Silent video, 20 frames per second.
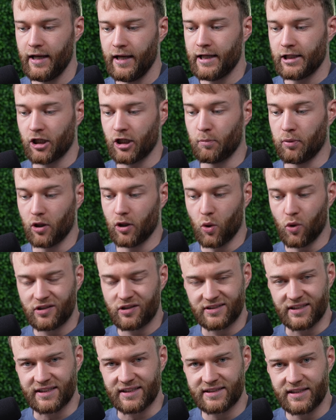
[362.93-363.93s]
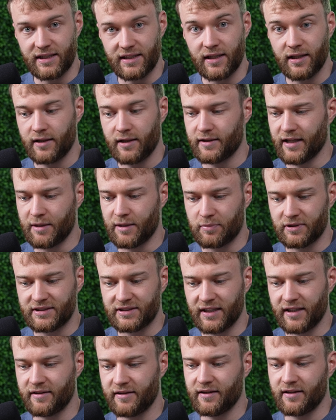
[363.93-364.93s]
They're below 60,
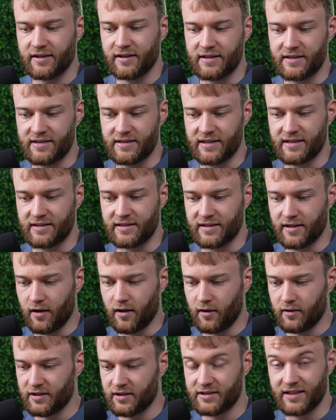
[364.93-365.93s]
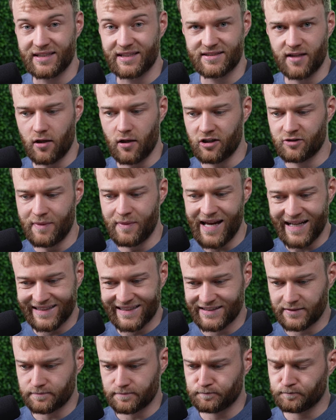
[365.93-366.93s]
10%, $6 max.
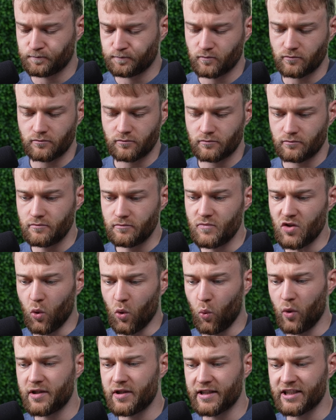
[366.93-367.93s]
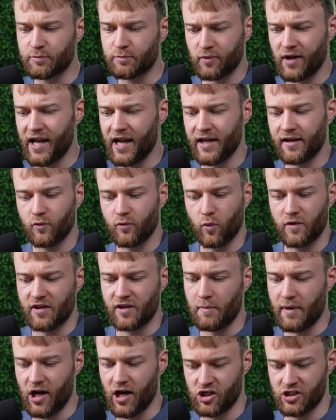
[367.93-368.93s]
With this brand, with the
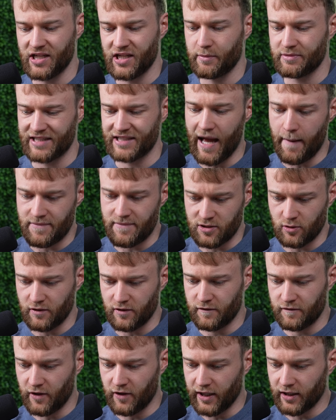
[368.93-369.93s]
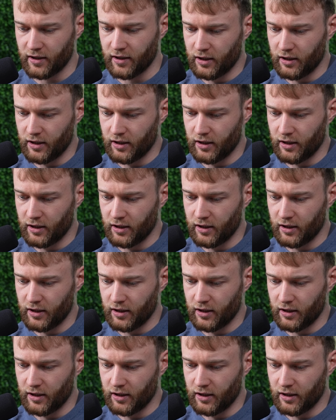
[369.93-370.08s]
margin, that was absolutely fine.